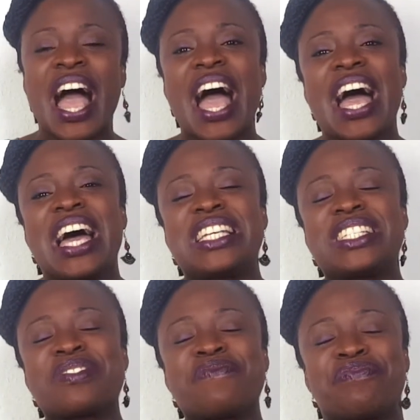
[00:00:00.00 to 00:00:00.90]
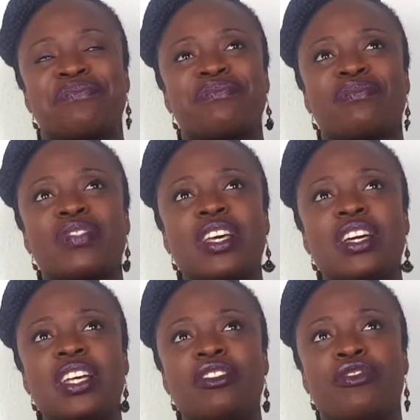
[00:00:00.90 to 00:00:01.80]
And
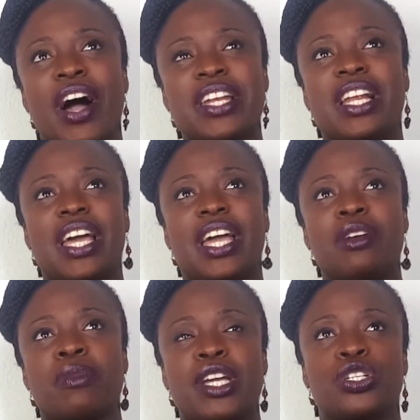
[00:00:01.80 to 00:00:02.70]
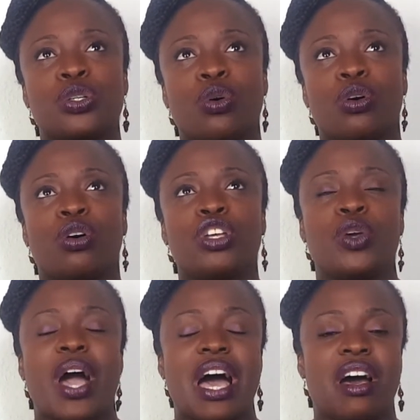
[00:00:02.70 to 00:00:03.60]
finally, make sure
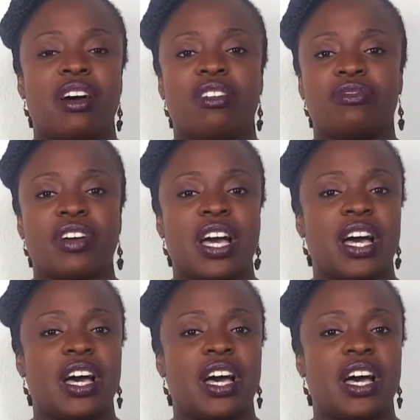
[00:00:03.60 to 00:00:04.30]
you have